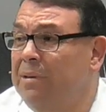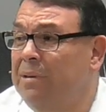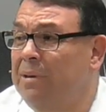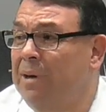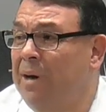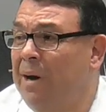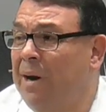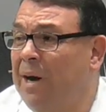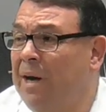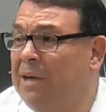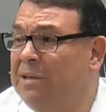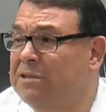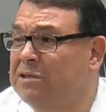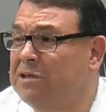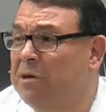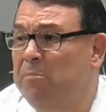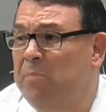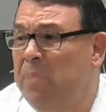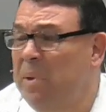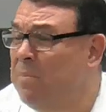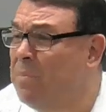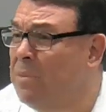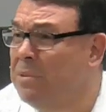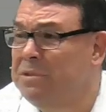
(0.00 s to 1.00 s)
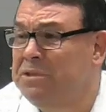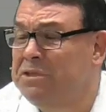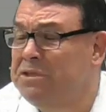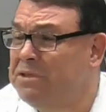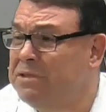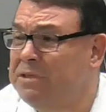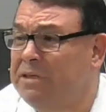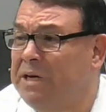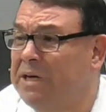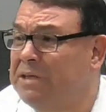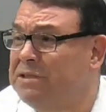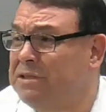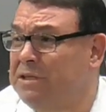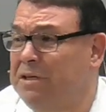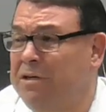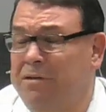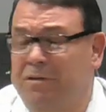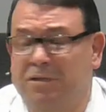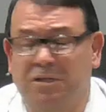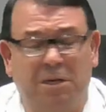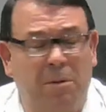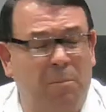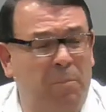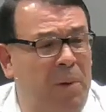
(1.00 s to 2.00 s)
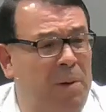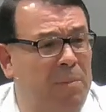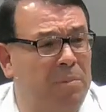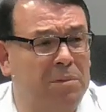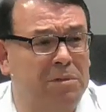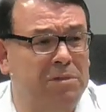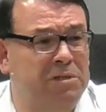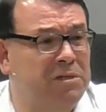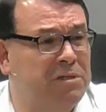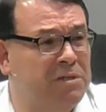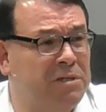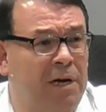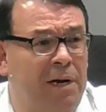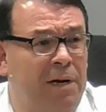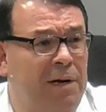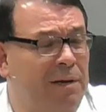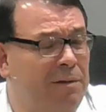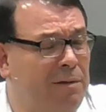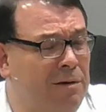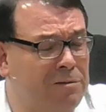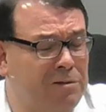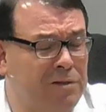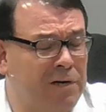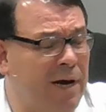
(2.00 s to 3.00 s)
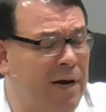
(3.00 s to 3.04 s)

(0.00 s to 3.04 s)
All right, some people are just testing. Some people just they're trying